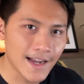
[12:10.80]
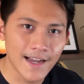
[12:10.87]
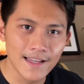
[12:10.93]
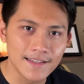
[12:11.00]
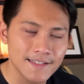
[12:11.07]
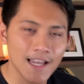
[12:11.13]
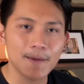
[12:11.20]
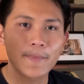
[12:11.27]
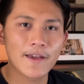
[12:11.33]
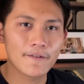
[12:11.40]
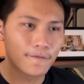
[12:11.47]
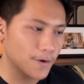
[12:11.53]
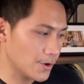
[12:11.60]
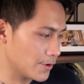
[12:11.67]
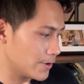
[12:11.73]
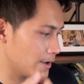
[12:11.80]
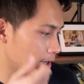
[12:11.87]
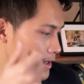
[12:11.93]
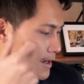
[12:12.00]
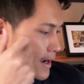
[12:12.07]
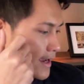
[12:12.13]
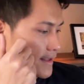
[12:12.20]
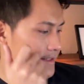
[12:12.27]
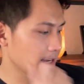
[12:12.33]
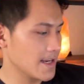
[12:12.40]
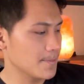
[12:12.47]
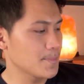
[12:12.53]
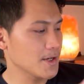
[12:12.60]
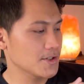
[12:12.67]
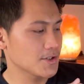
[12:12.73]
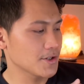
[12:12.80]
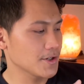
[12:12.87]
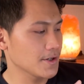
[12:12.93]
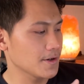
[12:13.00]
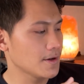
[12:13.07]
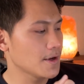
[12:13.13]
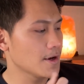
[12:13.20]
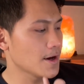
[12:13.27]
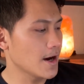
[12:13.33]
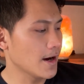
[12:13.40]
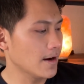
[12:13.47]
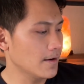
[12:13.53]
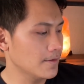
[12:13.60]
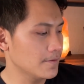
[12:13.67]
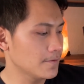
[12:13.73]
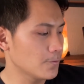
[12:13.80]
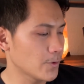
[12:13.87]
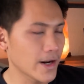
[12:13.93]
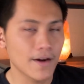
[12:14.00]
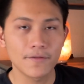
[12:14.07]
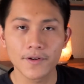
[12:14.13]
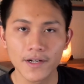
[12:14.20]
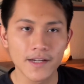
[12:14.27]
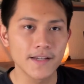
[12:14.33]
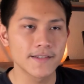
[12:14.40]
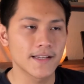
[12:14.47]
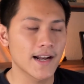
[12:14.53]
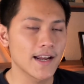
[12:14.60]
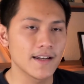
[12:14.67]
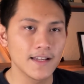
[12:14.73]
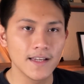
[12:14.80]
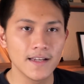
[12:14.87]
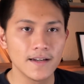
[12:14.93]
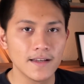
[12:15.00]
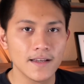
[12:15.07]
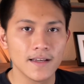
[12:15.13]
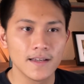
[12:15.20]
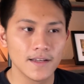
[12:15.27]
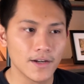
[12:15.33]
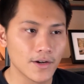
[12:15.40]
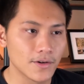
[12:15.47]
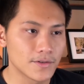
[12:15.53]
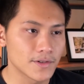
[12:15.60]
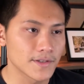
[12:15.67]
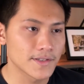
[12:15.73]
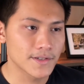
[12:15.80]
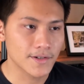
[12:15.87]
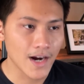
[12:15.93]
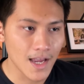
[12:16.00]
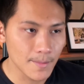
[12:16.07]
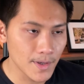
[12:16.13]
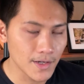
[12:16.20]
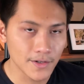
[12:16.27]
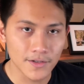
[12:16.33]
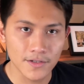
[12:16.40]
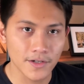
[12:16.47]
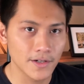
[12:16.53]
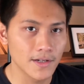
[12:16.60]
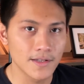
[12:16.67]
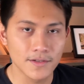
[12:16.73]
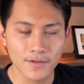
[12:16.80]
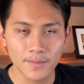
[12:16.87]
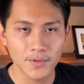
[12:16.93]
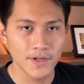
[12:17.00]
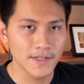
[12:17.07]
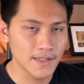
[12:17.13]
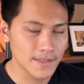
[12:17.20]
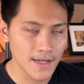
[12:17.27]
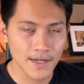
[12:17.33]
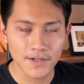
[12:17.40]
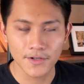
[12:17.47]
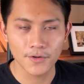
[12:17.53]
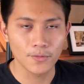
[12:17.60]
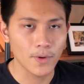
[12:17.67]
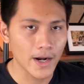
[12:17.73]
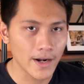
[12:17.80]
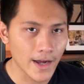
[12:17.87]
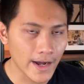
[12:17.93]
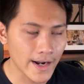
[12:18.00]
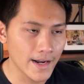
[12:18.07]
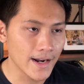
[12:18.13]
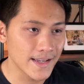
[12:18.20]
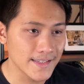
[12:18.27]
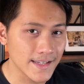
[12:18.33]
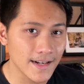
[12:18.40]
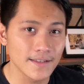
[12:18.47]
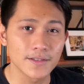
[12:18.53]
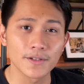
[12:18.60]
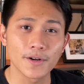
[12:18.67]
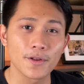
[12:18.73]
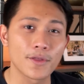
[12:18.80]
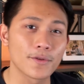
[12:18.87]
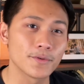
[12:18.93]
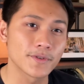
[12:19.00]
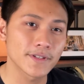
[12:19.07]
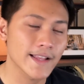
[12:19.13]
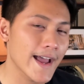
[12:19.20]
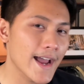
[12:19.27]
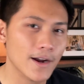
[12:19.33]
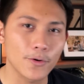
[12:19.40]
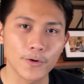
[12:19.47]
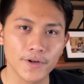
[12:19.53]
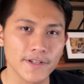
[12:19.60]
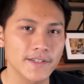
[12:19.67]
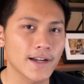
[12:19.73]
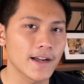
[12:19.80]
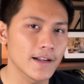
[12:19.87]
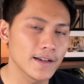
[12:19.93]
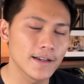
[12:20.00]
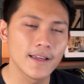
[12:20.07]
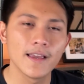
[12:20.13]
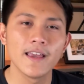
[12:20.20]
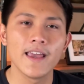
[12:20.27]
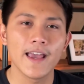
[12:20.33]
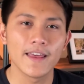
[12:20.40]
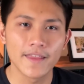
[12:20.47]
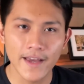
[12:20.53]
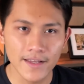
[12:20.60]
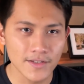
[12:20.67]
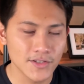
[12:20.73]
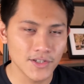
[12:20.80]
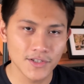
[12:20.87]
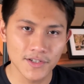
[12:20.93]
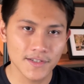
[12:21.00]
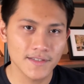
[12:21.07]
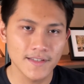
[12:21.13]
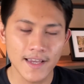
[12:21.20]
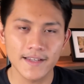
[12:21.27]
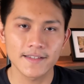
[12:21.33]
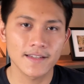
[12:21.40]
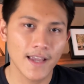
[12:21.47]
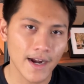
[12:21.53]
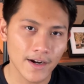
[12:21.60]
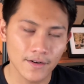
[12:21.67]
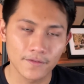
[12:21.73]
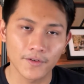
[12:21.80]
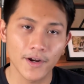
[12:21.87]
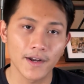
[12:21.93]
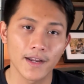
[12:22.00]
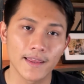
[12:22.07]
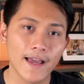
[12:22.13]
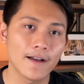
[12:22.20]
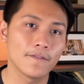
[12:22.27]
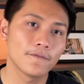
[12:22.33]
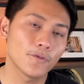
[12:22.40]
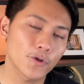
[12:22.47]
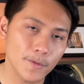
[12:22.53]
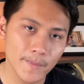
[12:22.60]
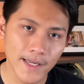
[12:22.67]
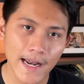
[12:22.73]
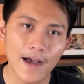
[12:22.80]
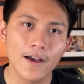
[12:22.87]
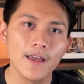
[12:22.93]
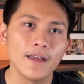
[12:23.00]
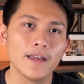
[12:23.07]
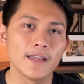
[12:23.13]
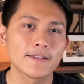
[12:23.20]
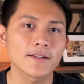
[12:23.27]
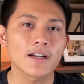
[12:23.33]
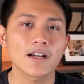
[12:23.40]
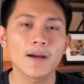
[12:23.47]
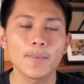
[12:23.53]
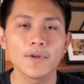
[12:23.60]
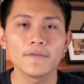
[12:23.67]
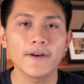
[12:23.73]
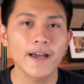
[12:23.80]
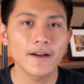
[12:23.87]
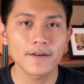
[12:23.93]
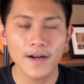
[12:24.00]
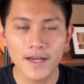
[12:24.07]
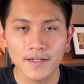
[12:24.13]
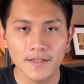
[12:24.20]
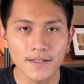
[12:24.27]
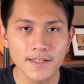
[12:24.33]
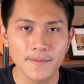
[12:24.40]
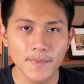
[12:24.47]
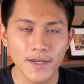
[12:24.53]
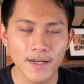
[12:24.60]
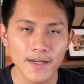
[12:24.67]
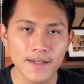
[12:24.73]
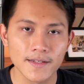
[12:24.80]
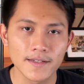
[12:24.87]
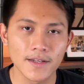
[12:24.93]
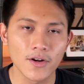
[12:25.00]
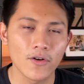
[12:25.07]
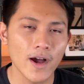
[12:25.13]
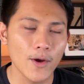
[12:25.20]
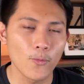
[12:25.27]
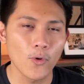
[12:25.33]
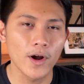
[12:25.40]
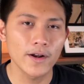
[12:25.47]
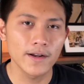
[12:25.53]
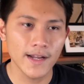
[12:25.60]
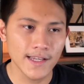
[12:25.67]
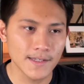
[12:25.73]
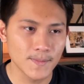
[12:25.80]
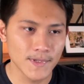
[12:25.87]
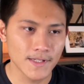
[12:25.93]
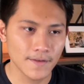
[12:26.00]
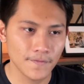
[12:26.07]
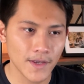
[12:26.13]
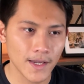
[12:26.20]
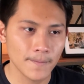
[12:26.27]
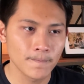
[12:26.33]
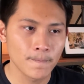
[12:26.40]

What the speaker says: take my phone, I take a picture of whatever it is that I need, transcribing or turn into a presentation or whatnot, and I send it to her through Slack or Asana, and then she just takes care of creating that for me. Now, it took a couple of iterations because, I wanted a specific